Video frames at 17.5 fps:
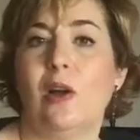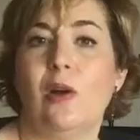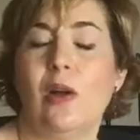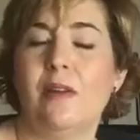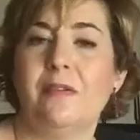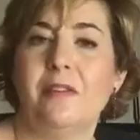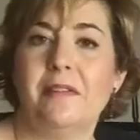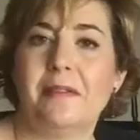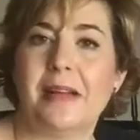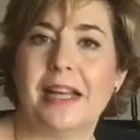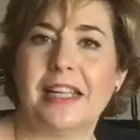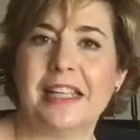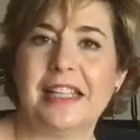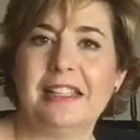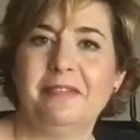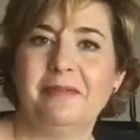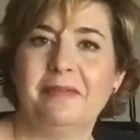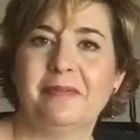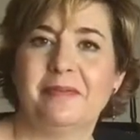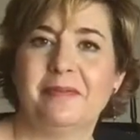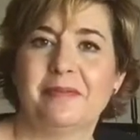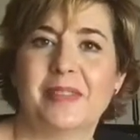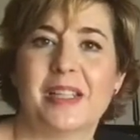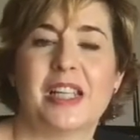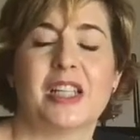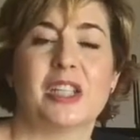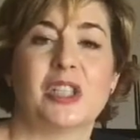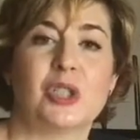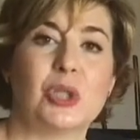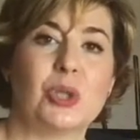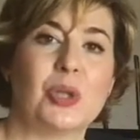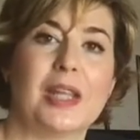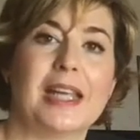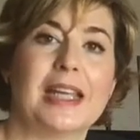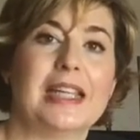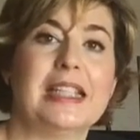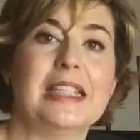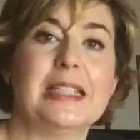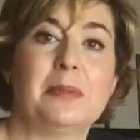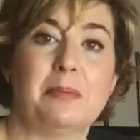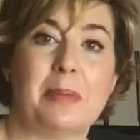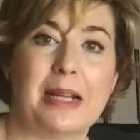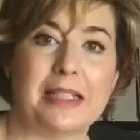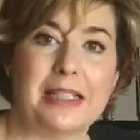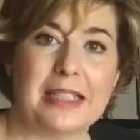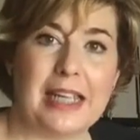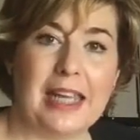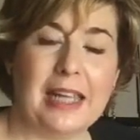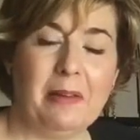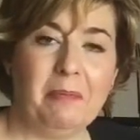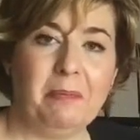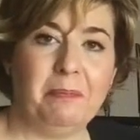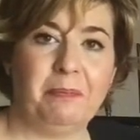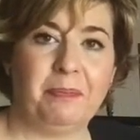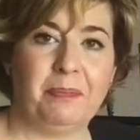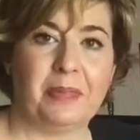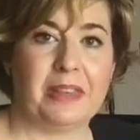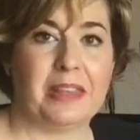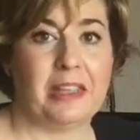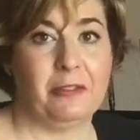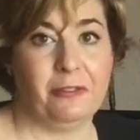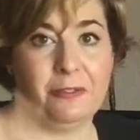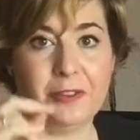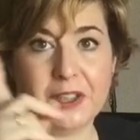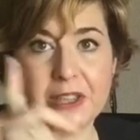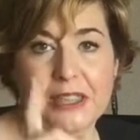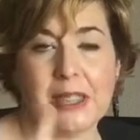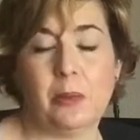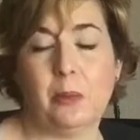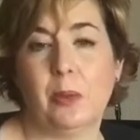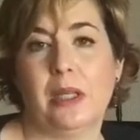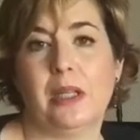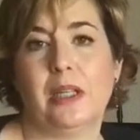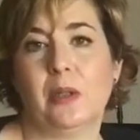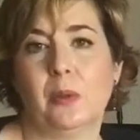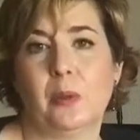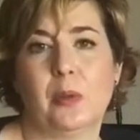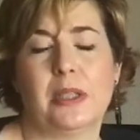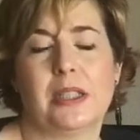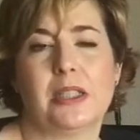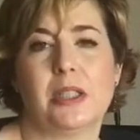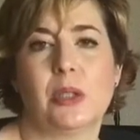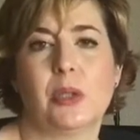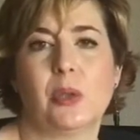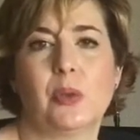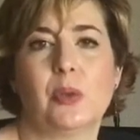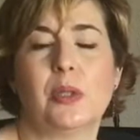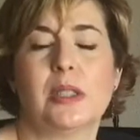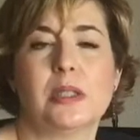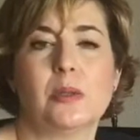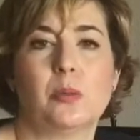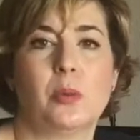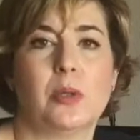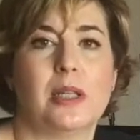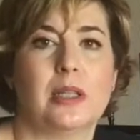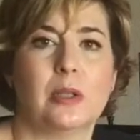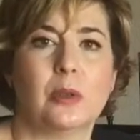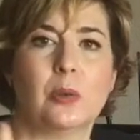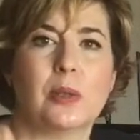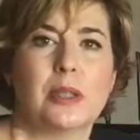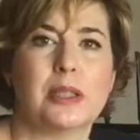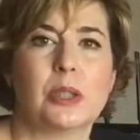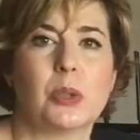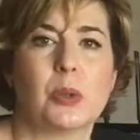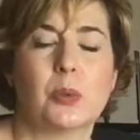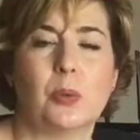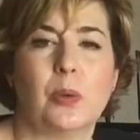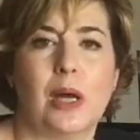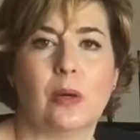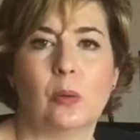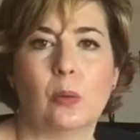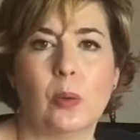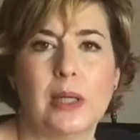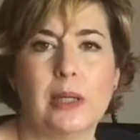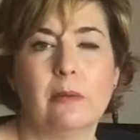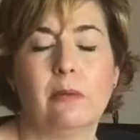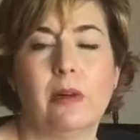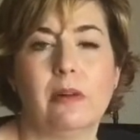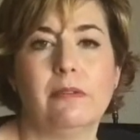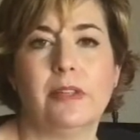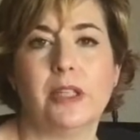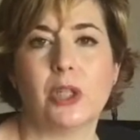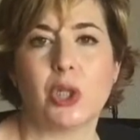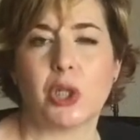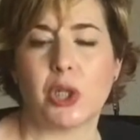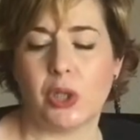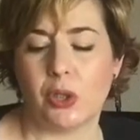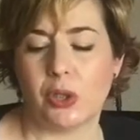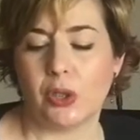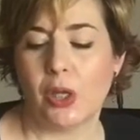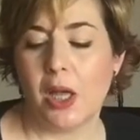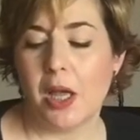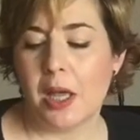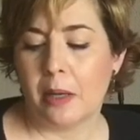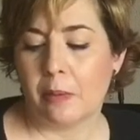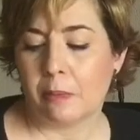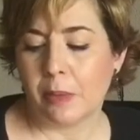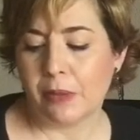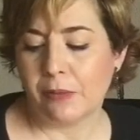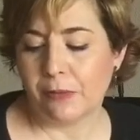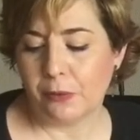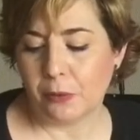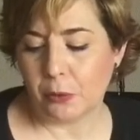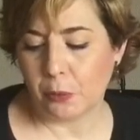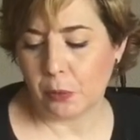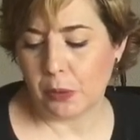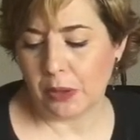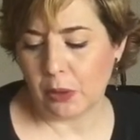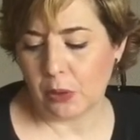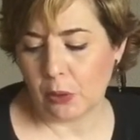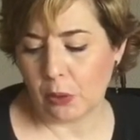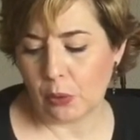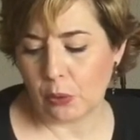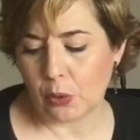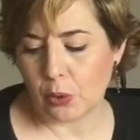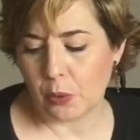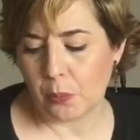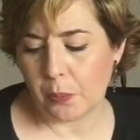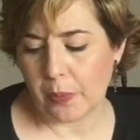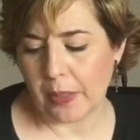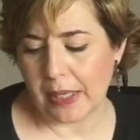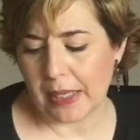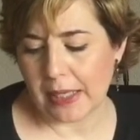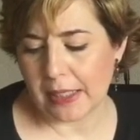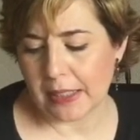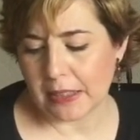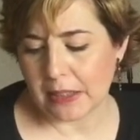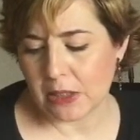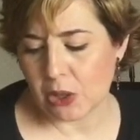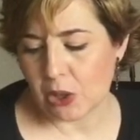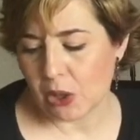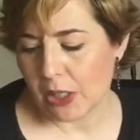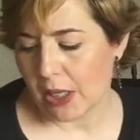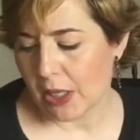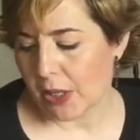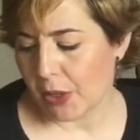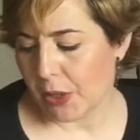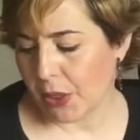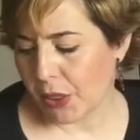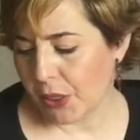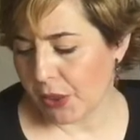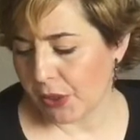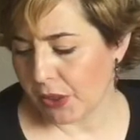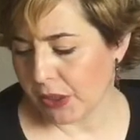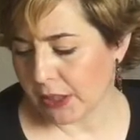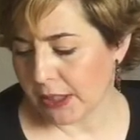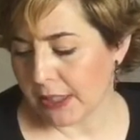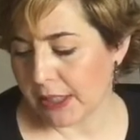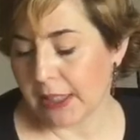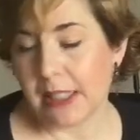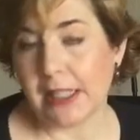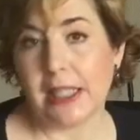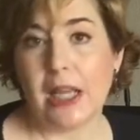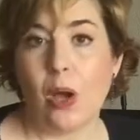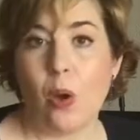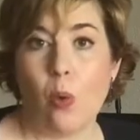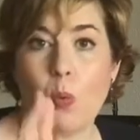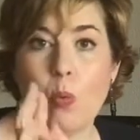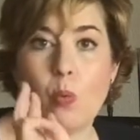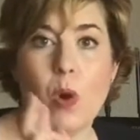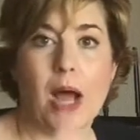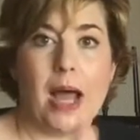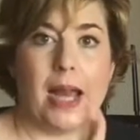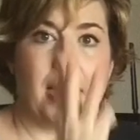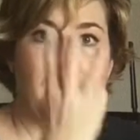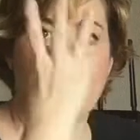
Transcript: everybody. Today is Monday. The first thing we are going to do is we are going to do a quick revision before we go to page 31,